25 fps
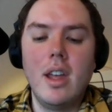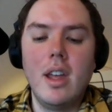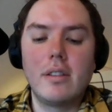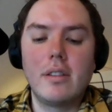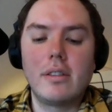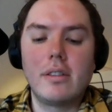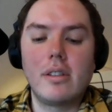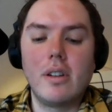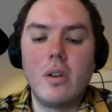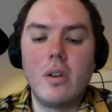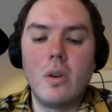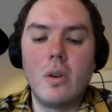
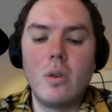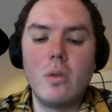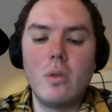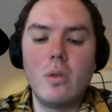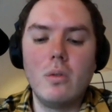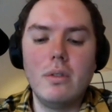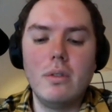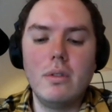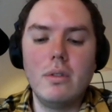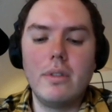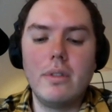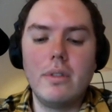So
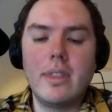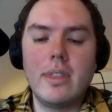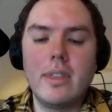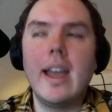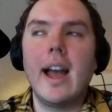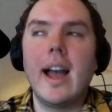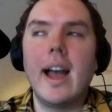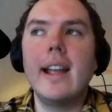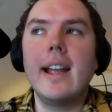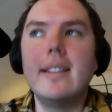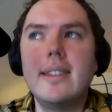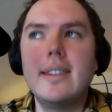the
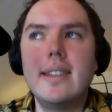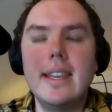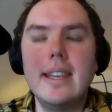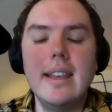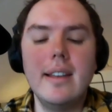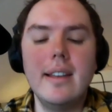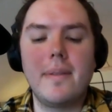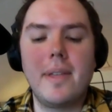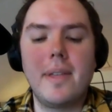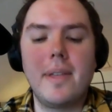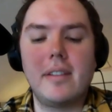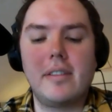
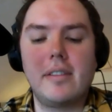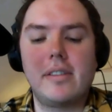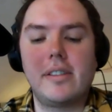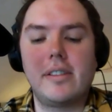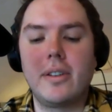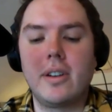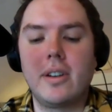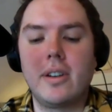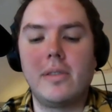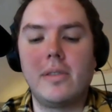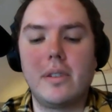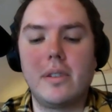idea of that
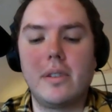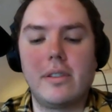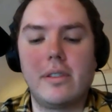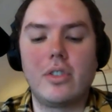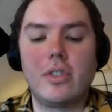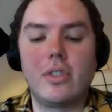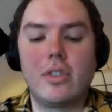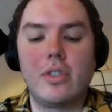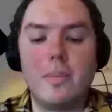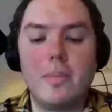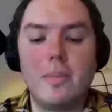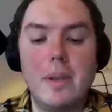series was to
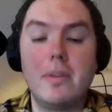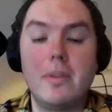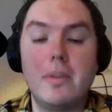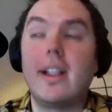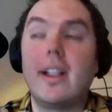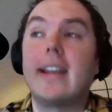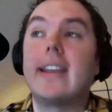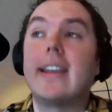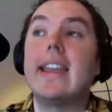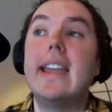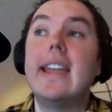show people, like,